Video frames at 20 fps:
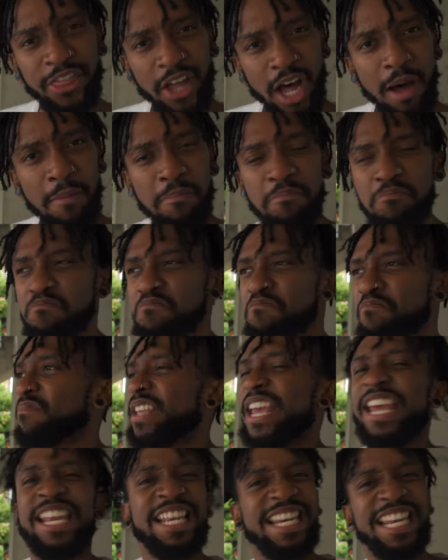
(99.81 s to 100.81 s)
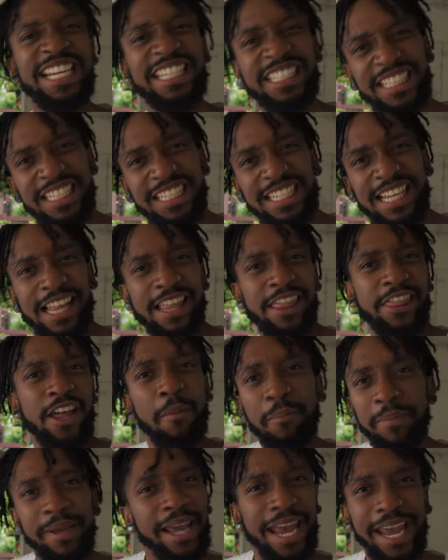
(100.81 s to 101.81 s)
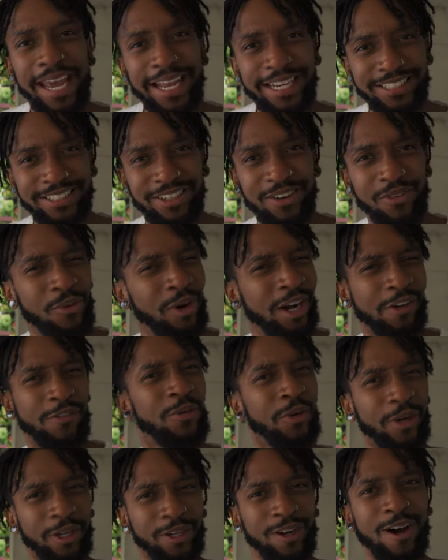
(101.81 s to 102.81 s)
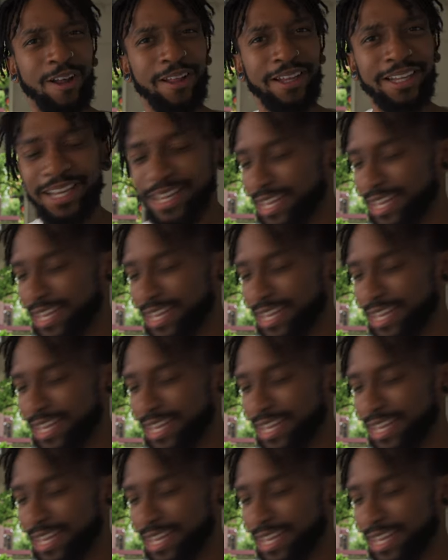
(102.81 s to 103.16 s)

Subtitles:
thumb ignition, thumb gauge, whatever you wanna call it.